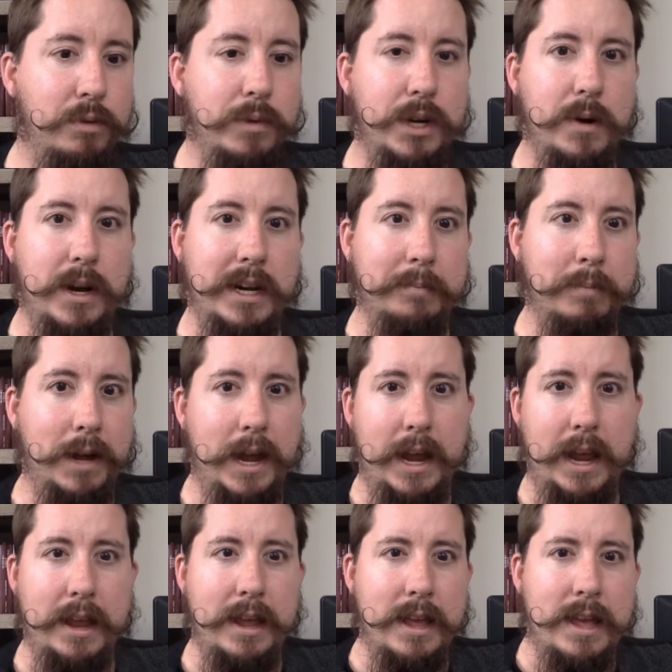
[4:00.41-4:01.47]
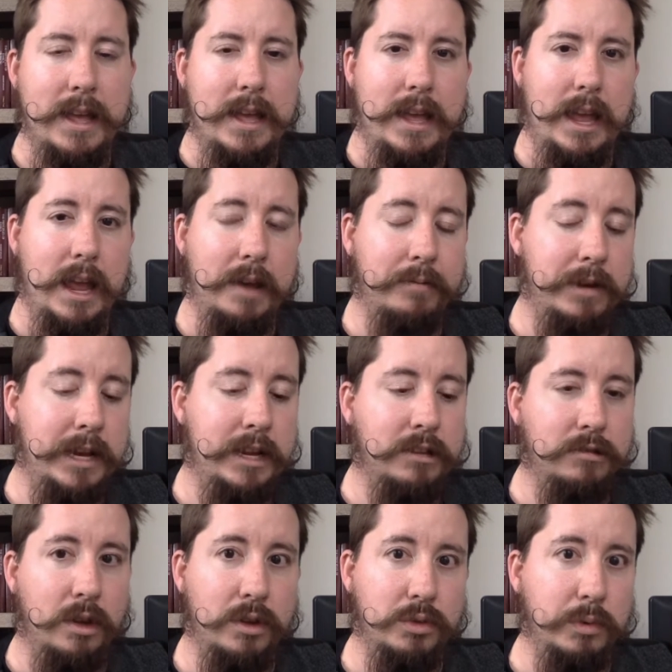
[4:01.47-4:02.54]
food we go out and buy it if we
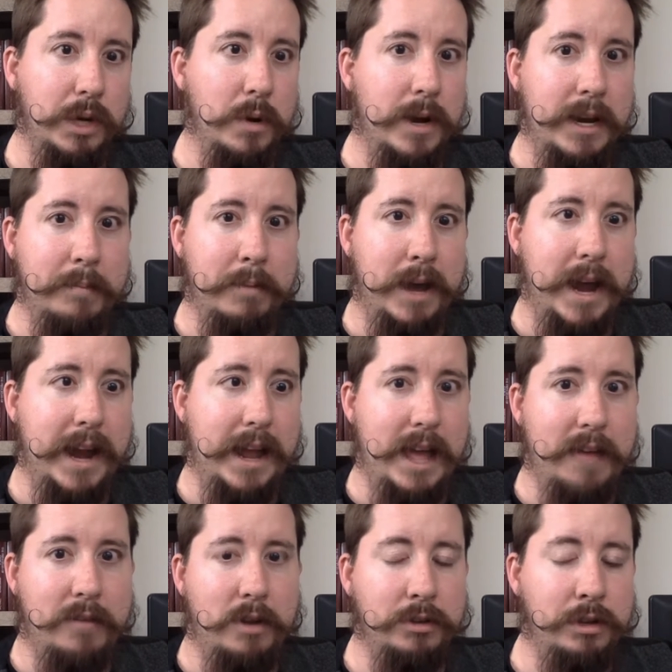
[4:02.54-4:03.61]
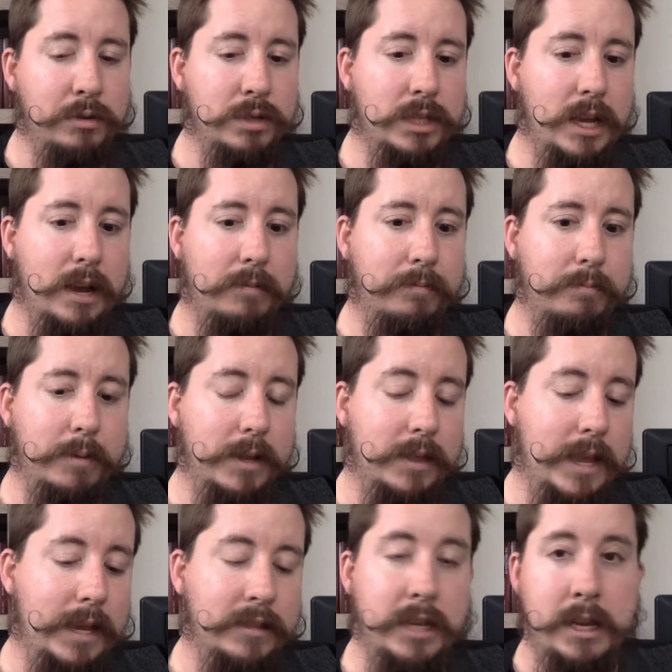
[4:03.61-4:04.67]
need clothes, we go out and buy it. I have all new stuff,
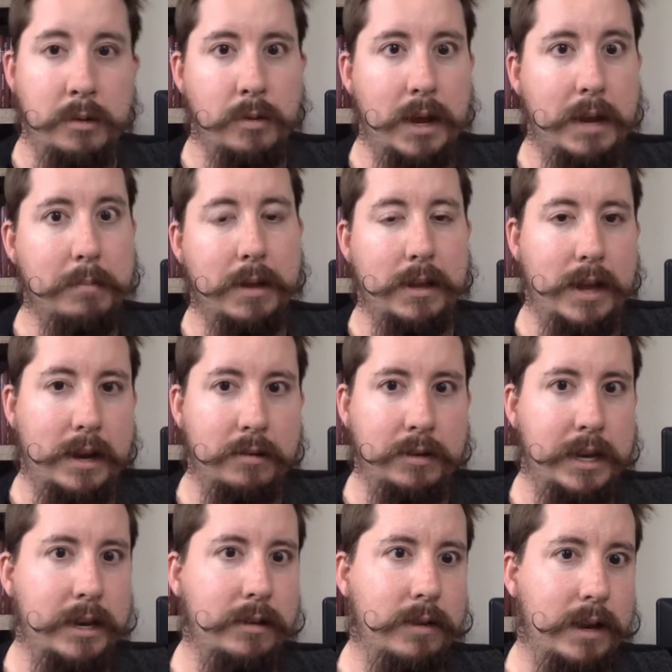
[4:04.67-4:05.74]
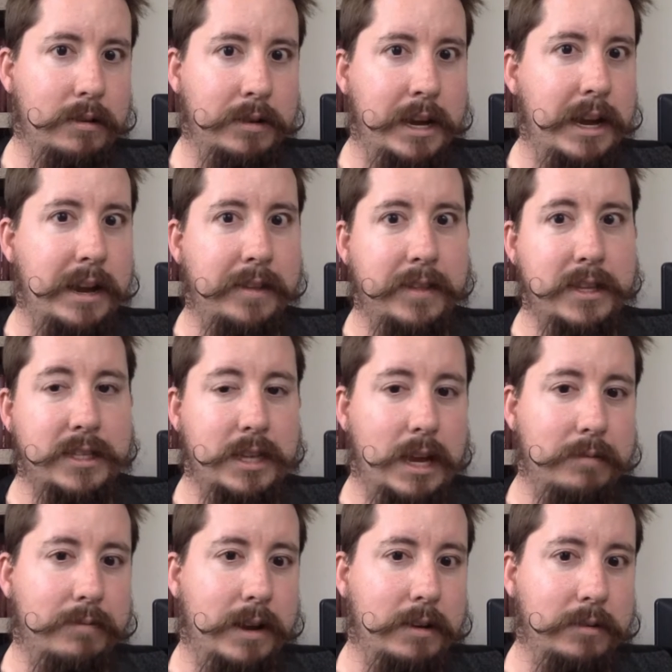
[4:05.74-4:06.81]
but thanks anyway. But I don't need I don't need any of this
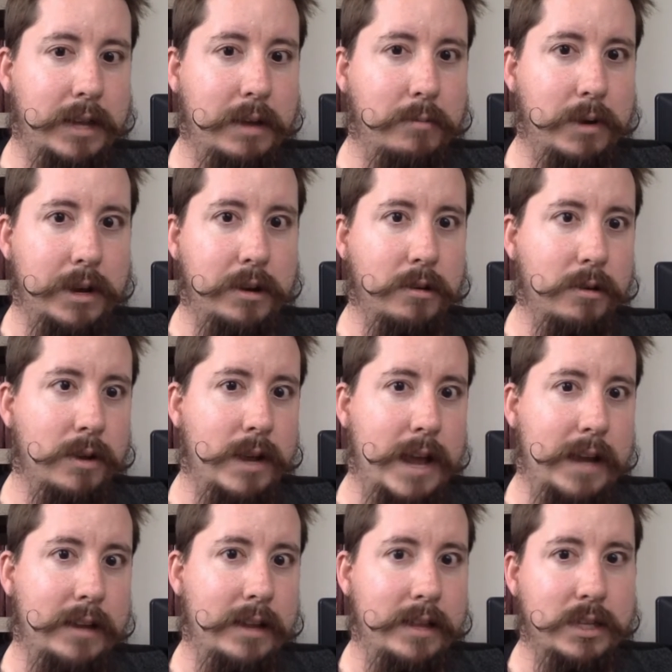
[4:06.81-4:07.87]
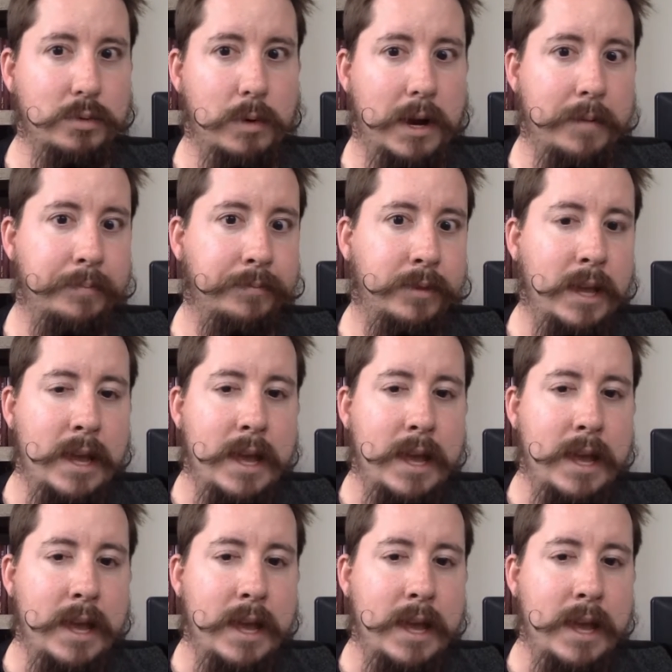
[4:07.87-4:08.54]
stuff. I don't get why you're acting this way.